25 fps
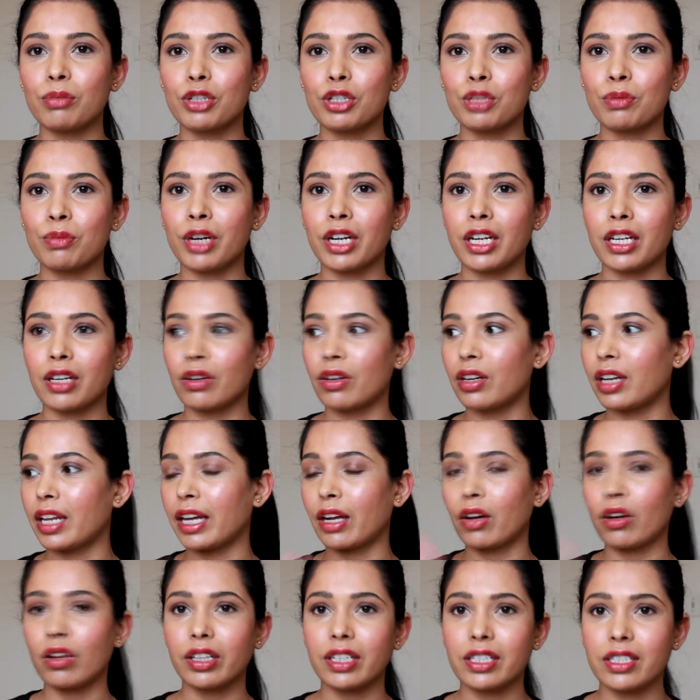much money on
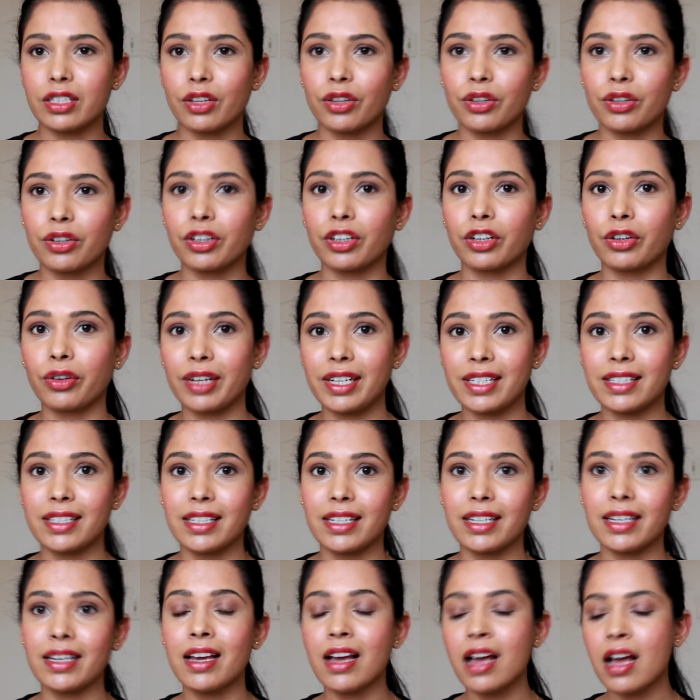like all these other
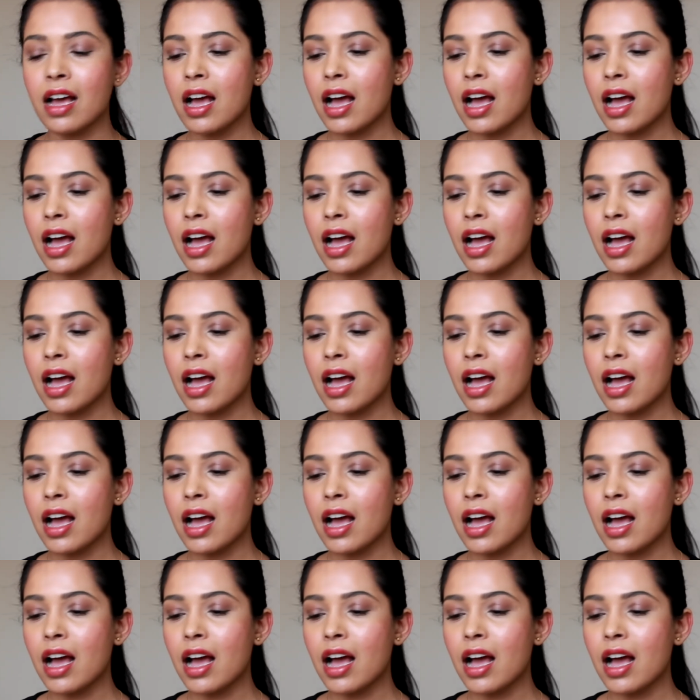crazy